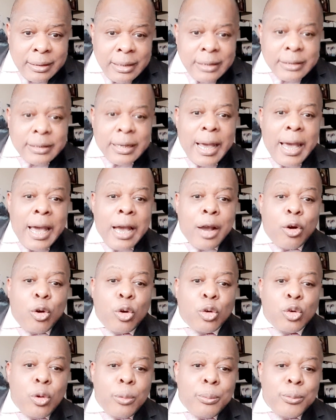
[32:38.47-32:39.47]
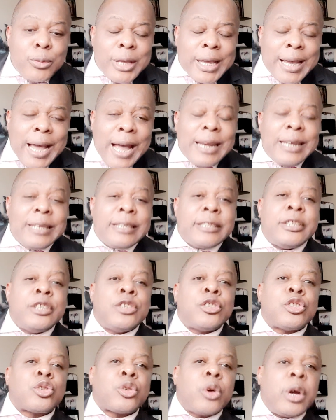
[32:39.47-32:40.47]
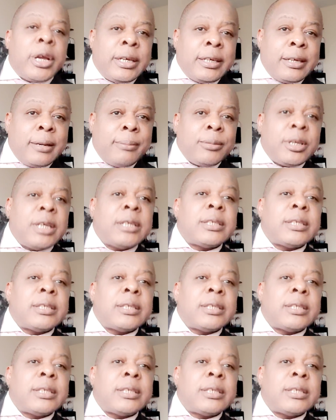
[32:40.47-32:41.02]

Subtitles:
is economically destroying them.